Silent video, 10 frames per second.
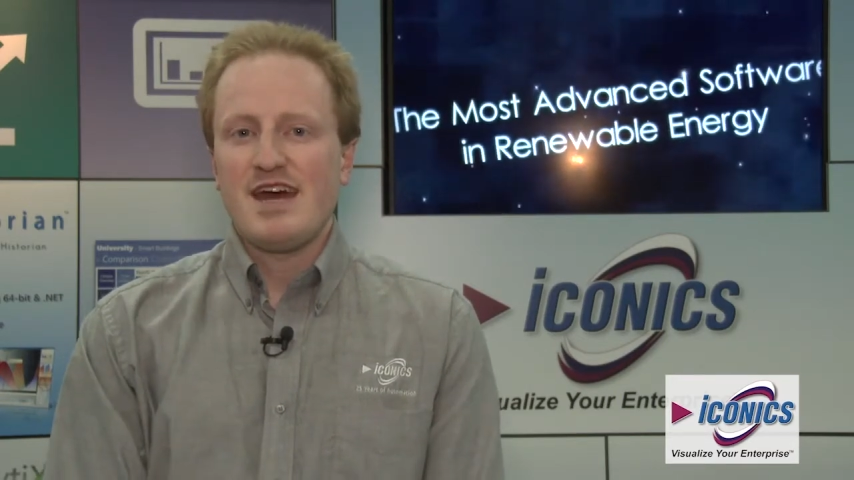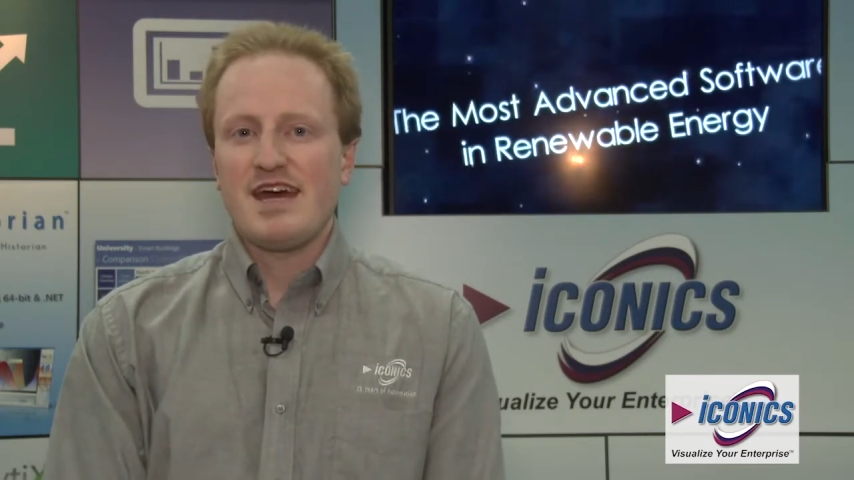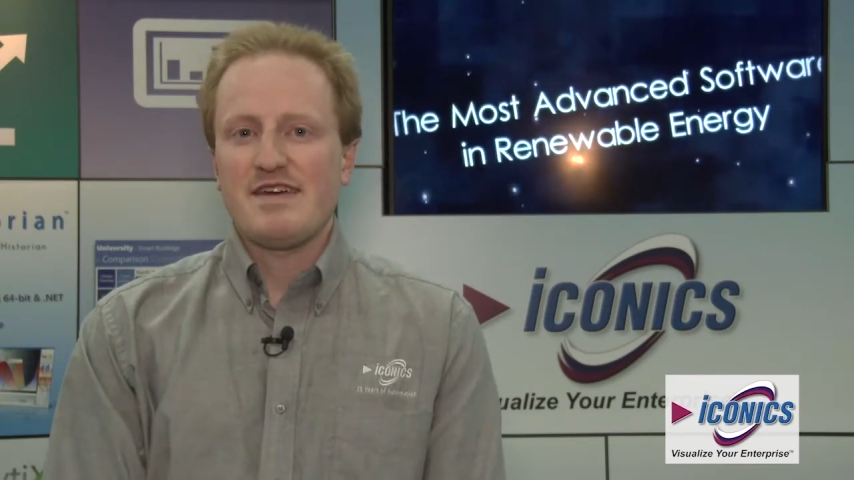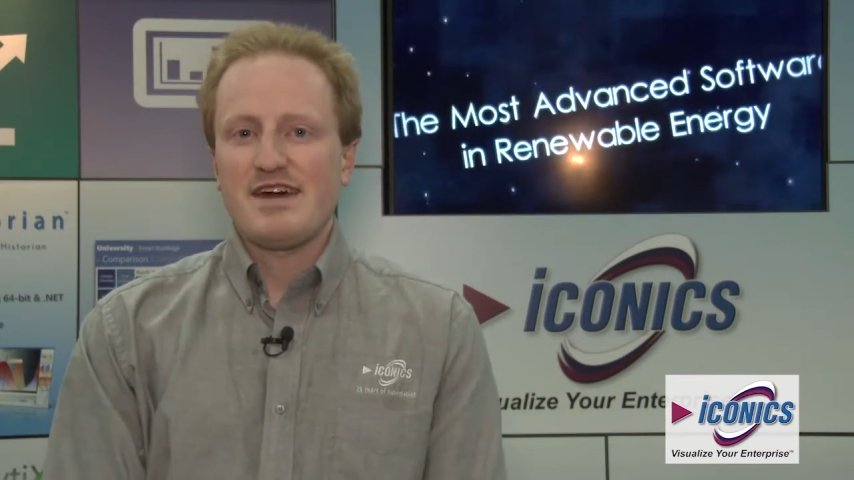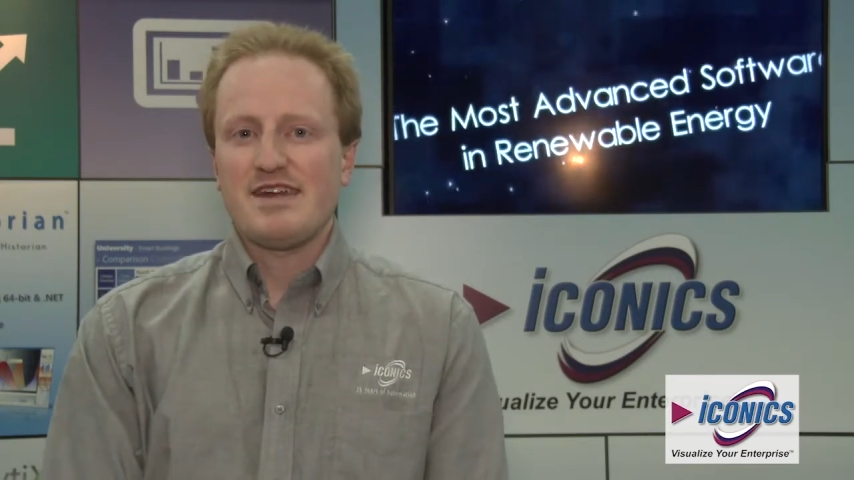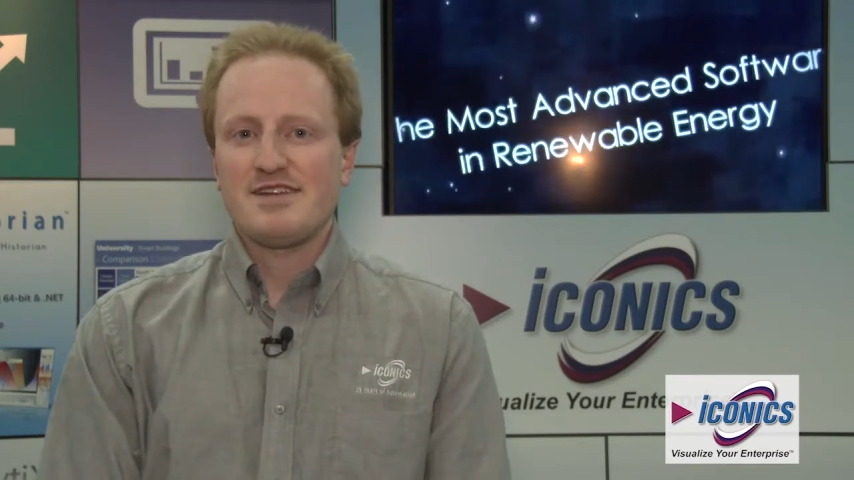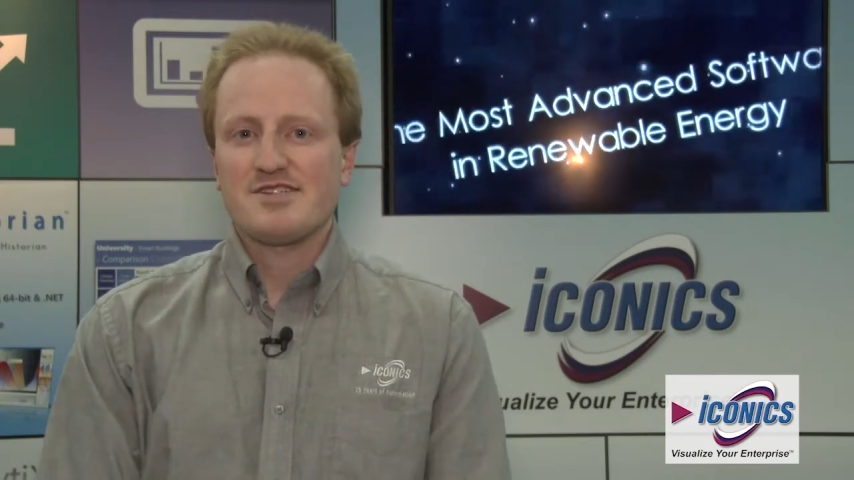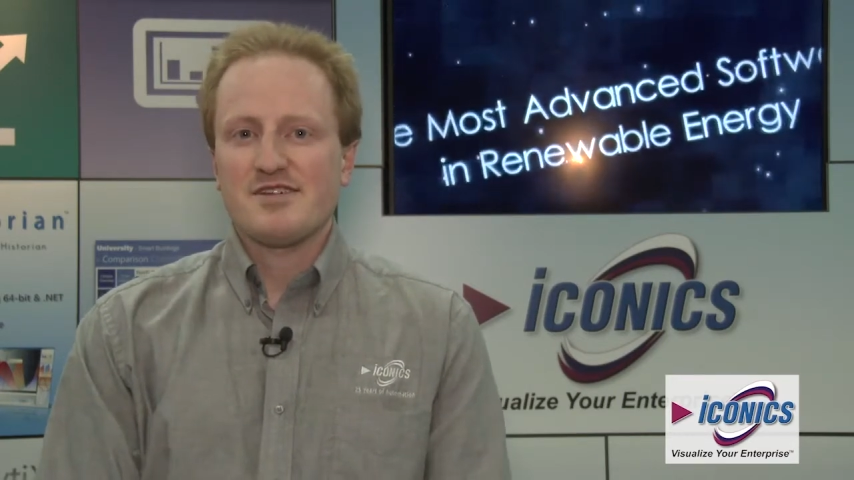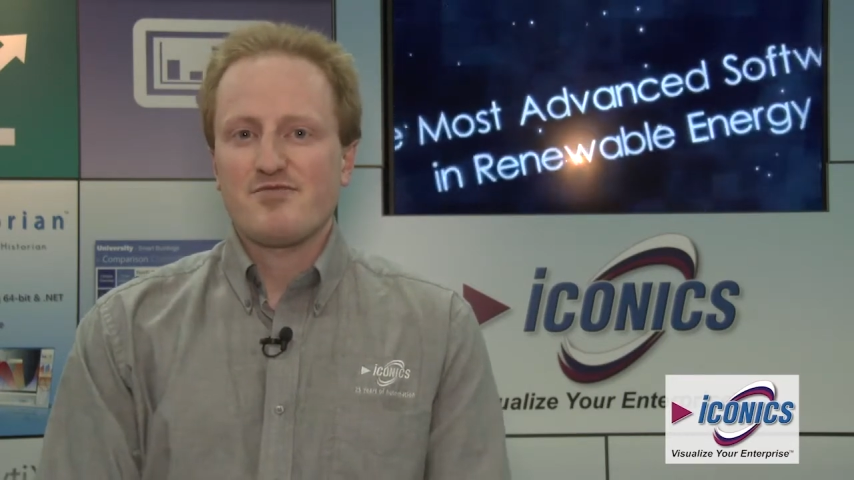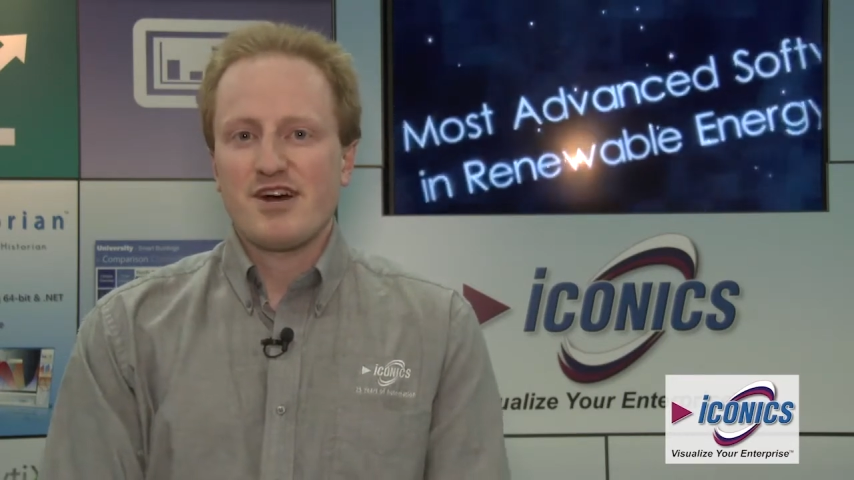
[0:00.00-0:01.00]
and that
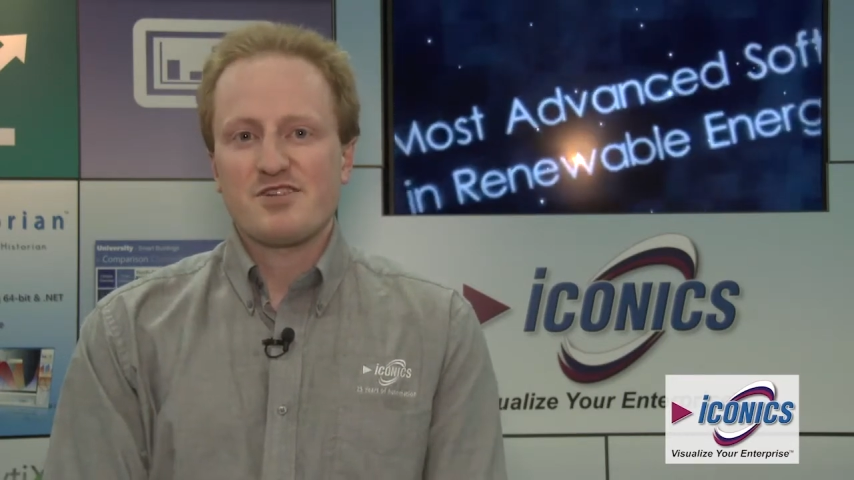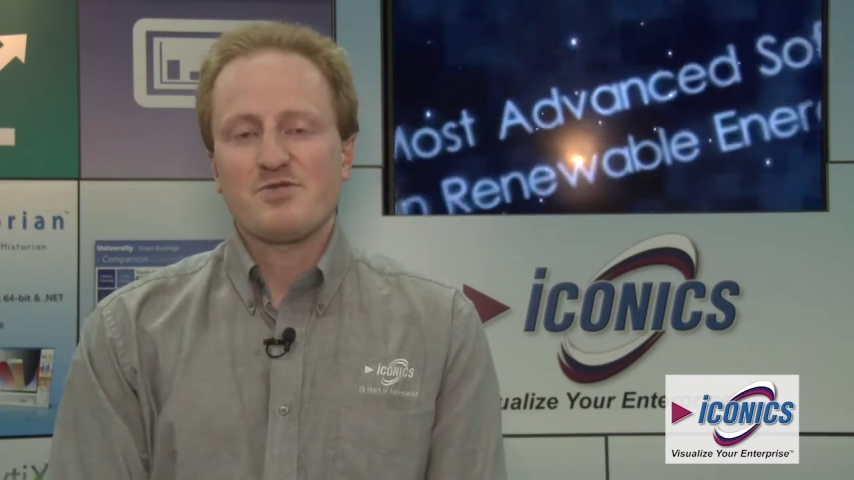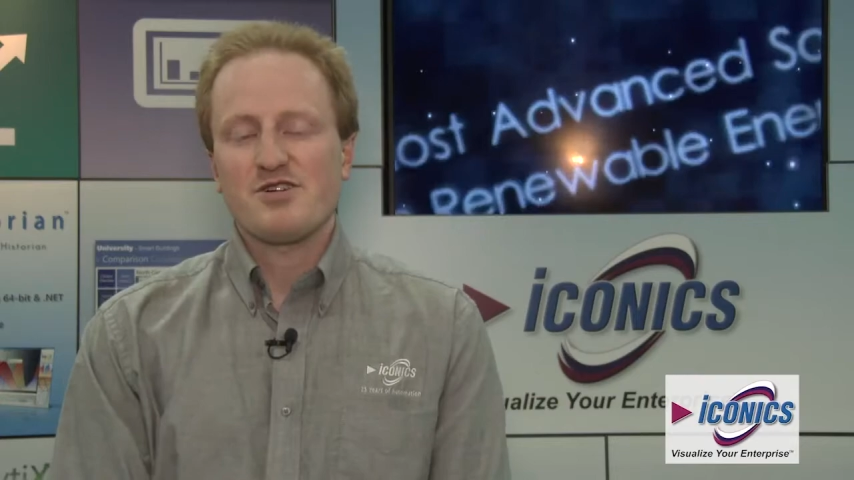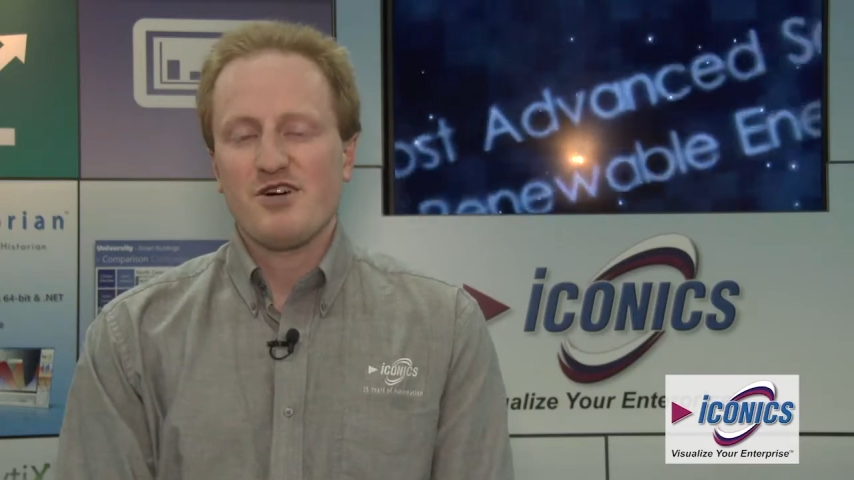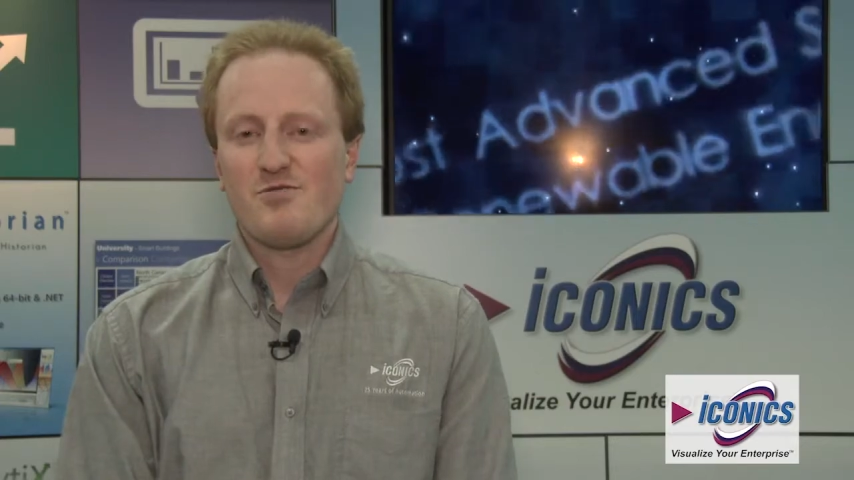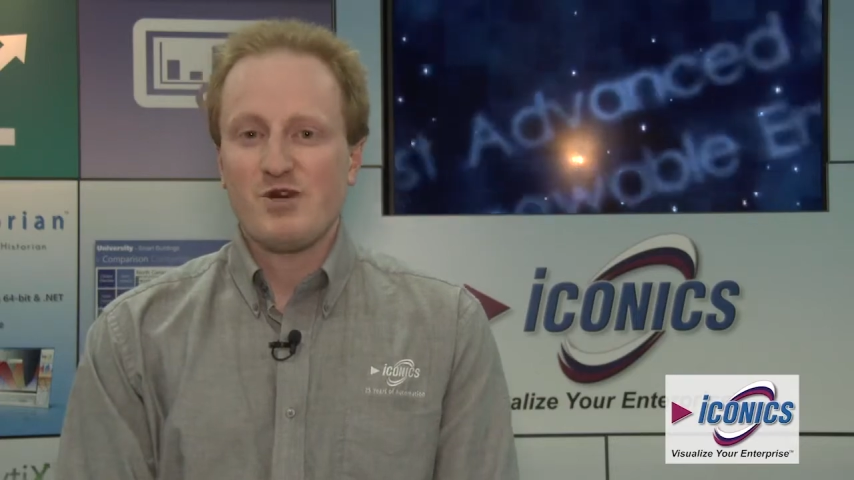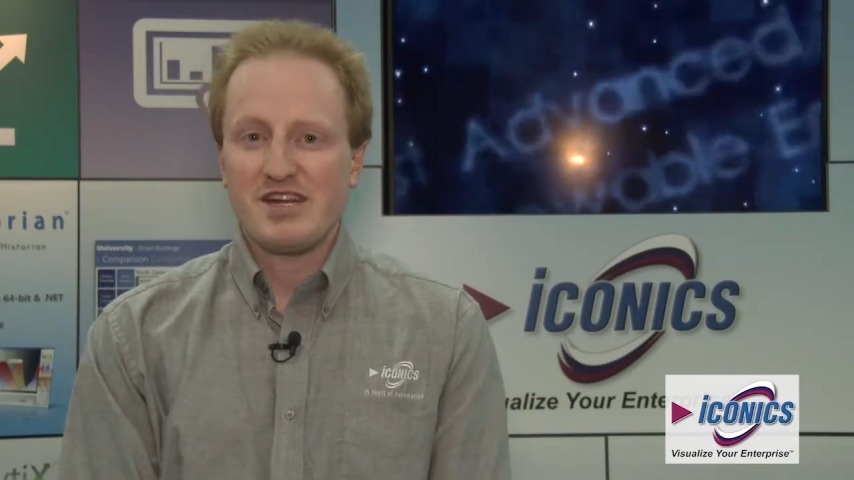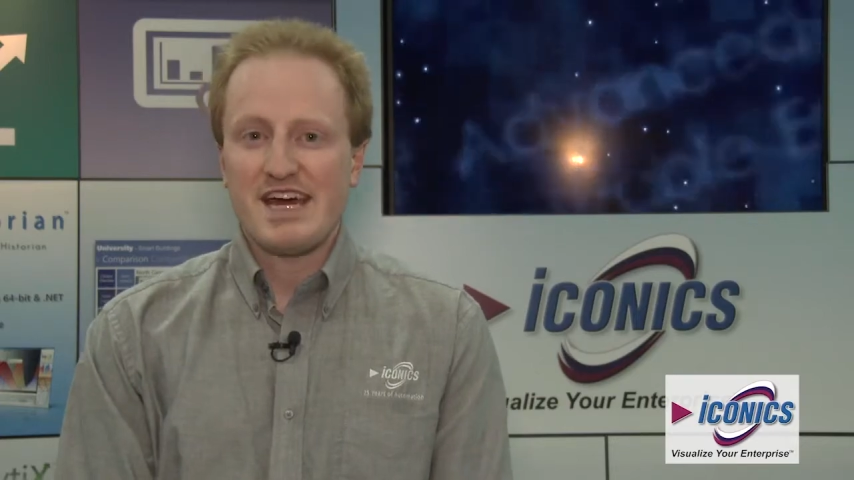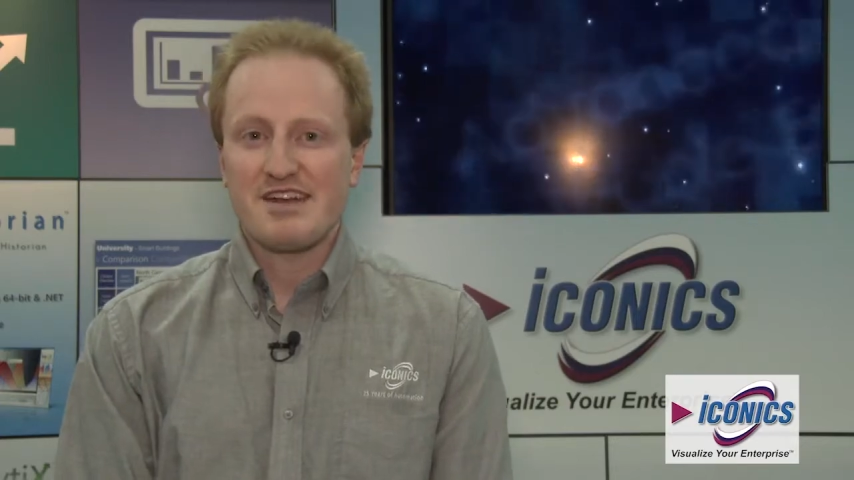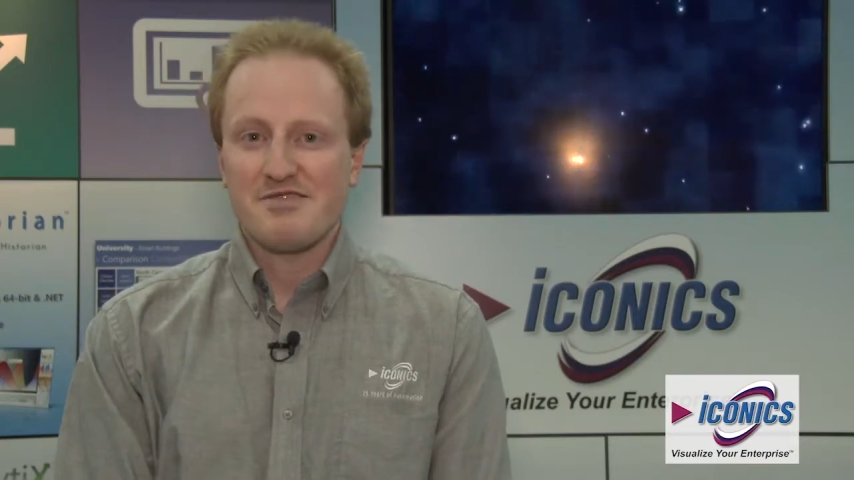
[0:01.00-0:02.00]
is a product we call
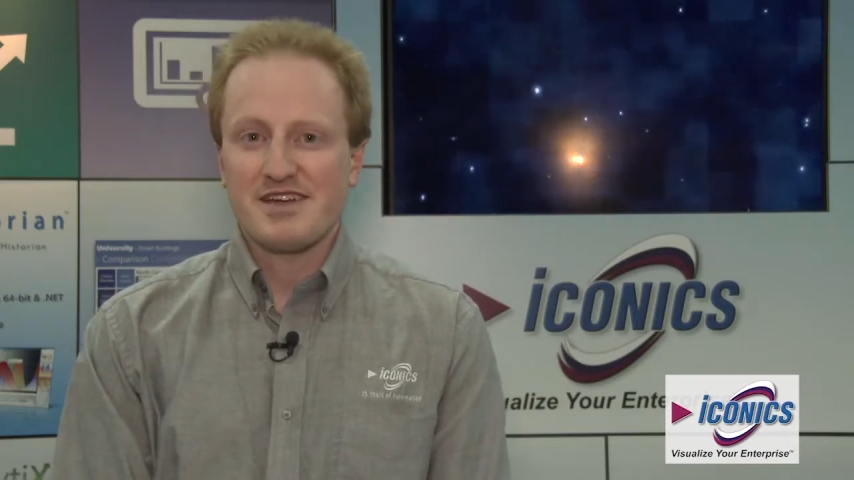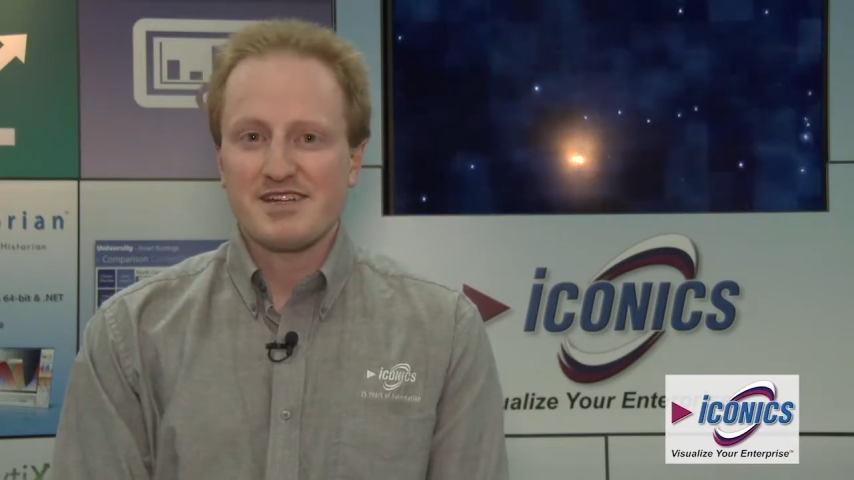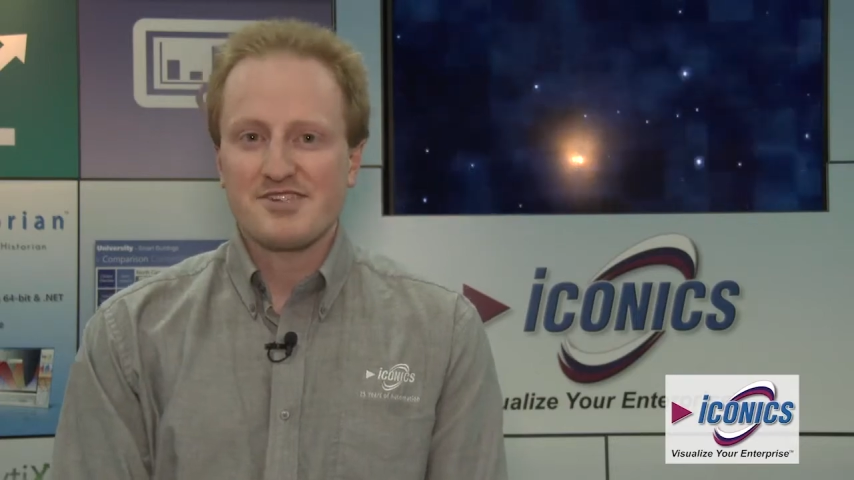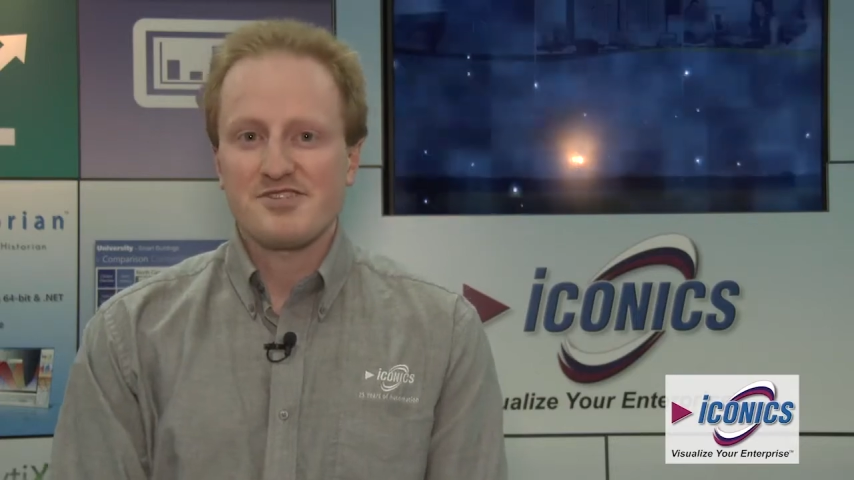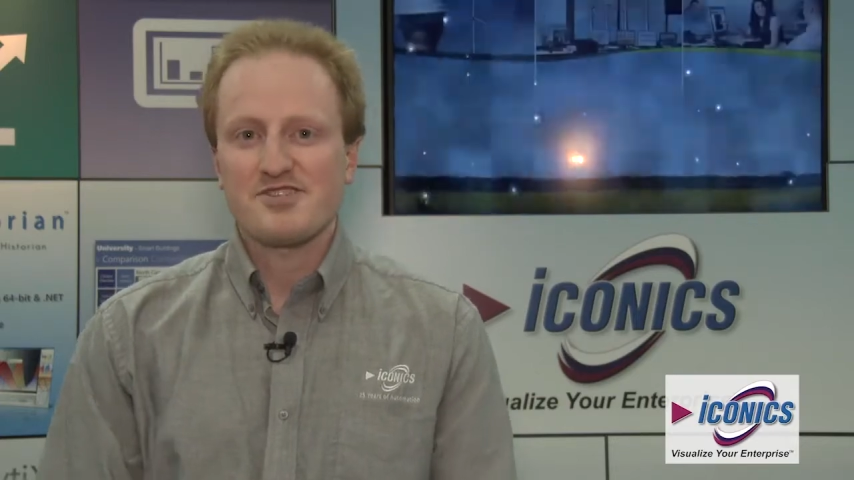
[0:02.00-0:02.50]
WINDAnalytics.